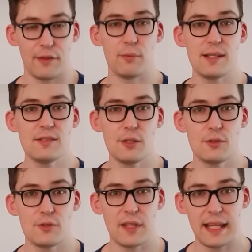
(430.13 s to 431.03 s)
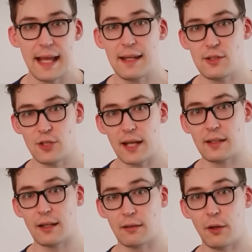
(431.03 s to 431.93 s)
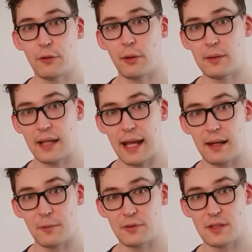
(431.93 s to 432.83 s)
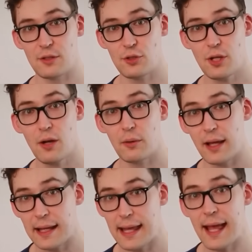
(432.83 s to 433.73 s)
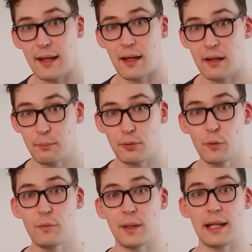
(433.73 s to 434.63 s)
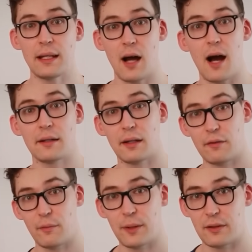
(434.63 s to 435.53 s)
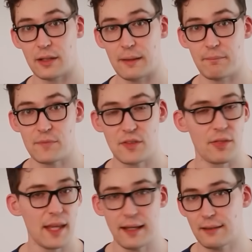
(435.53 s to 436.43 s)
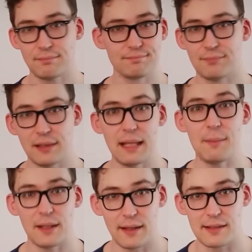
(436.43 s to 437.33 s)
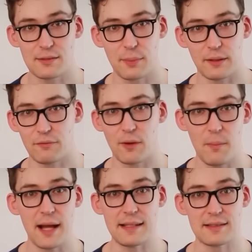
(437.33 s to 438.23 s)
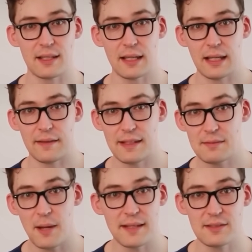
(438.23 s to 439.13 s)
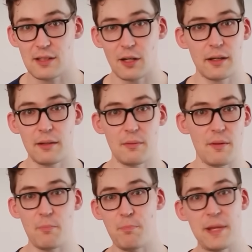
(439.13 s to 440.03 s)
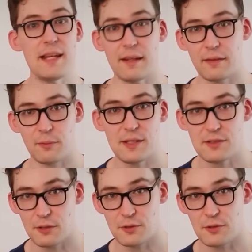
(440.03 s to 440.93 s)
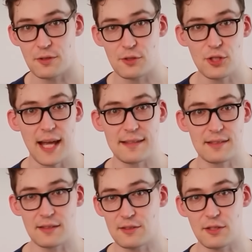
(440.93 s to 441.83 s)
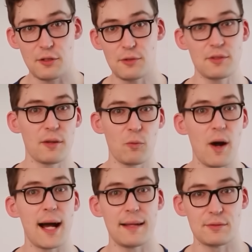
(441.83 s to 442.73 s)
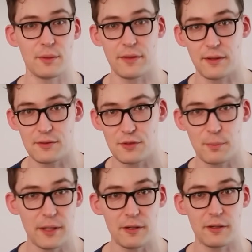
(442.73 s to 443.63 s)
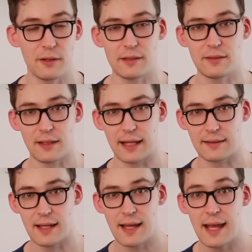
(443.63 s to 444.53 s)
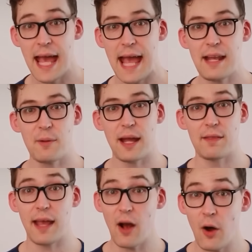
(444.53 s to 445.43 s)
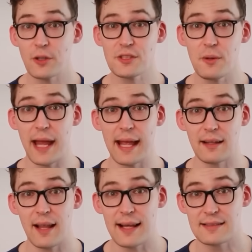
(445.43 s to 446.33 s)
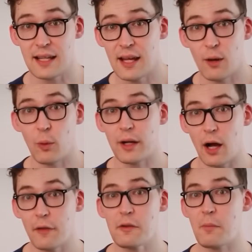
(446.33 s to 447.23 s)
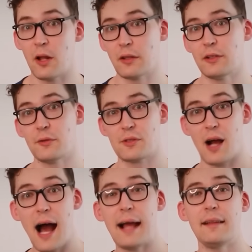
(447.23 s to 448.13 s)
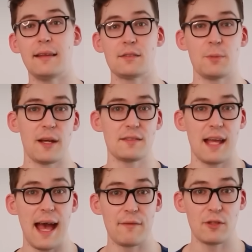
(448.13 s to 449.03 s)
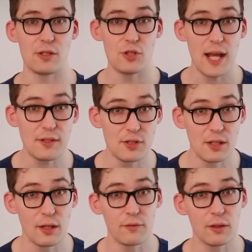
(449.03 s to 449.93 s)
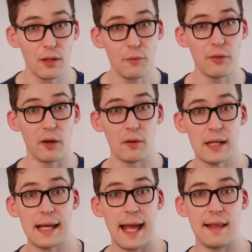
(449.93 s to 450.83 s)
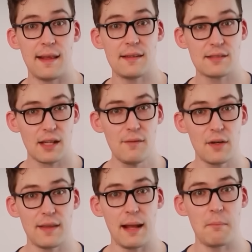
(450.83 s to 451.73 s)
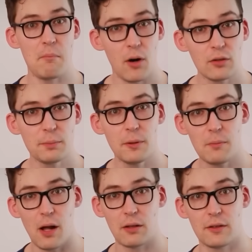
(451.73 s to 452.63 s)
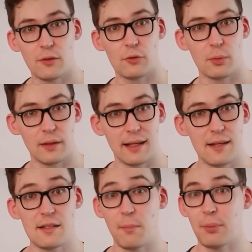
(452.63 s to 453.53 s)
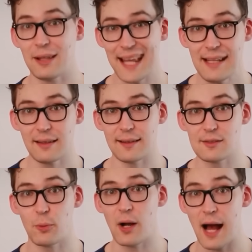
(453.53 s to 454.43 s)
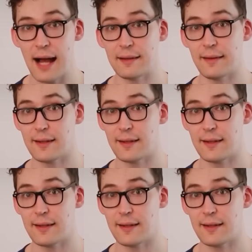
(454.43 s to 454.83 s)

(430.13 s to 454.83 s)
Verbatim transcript: the researchers again injected Klotho into animals and showed again an improvement in cognitive ability. Think limitless, but for mice. These mice started beating the researchers in chess and seduced their wives with their superior intellect. Anyway, they also analyzed what other molecules are highly expressed after injection of Klotho, and they discovered that multiple molecules related to platelets were highly